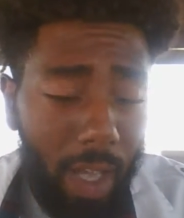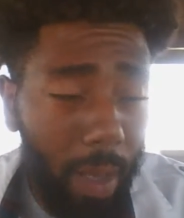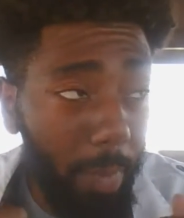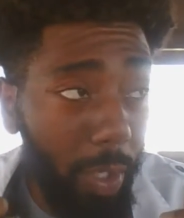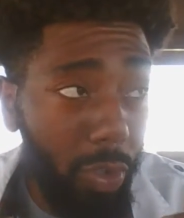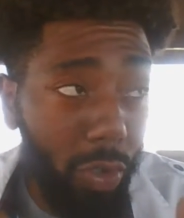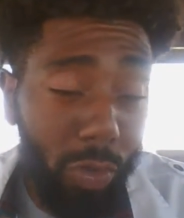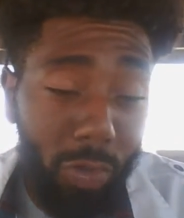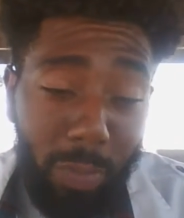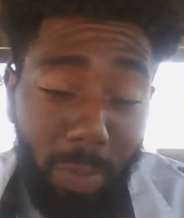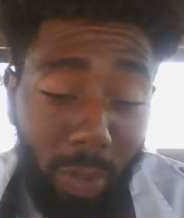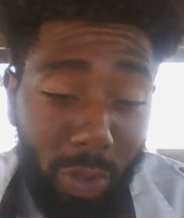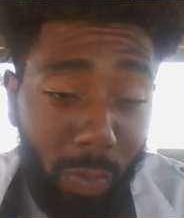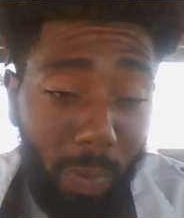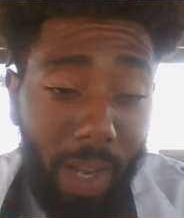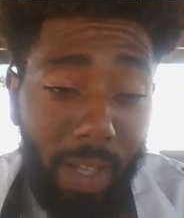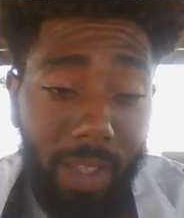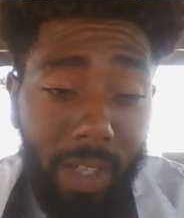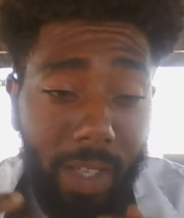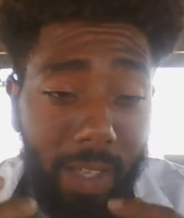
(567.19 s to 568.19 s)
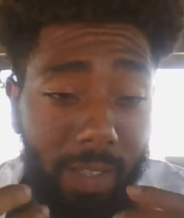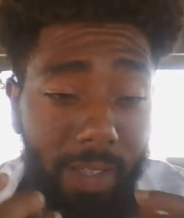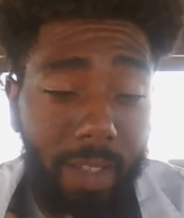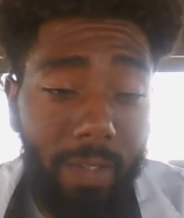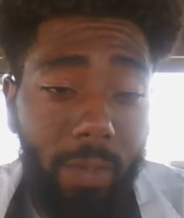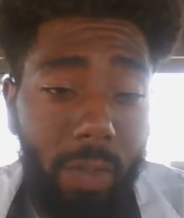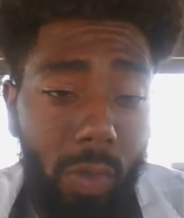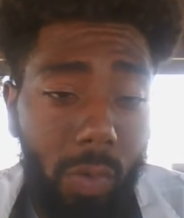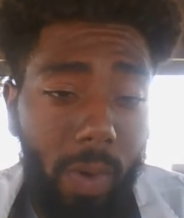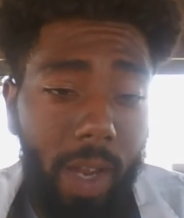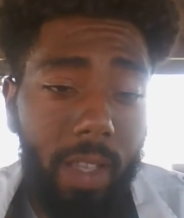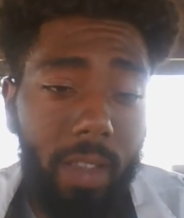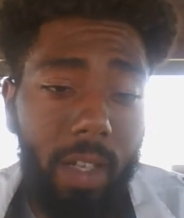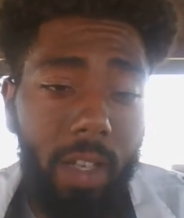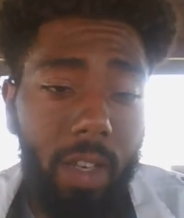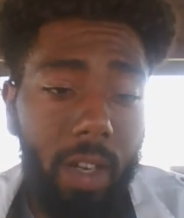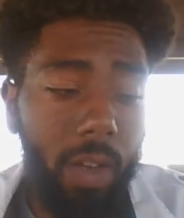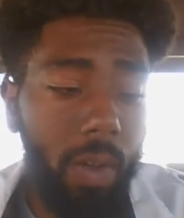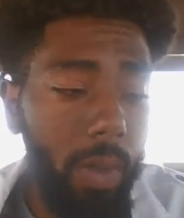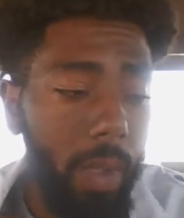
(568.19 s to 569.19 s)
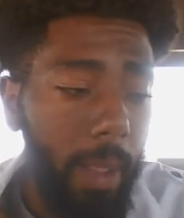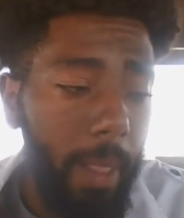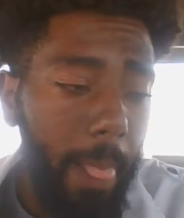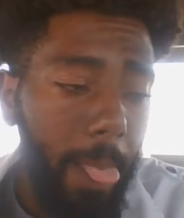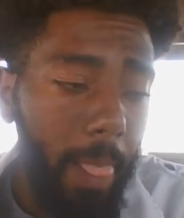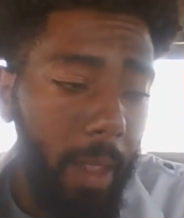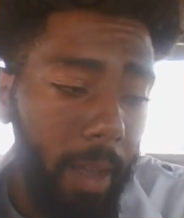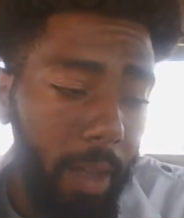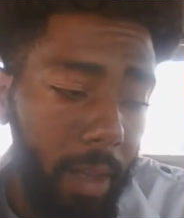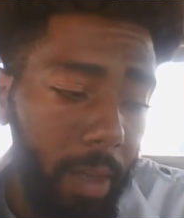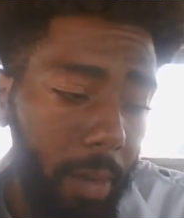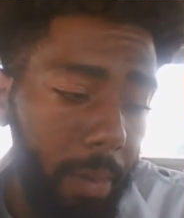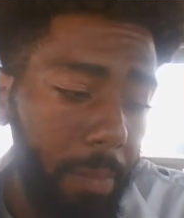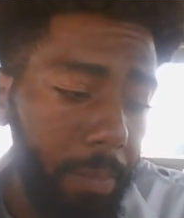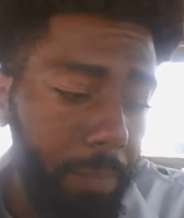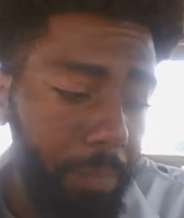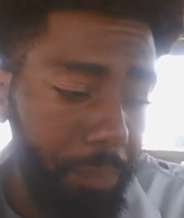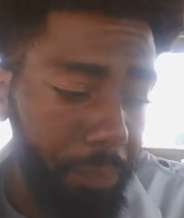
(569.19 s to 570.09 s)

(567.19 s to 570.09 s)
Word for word: I mean, true spirituality is individuality. You know, um,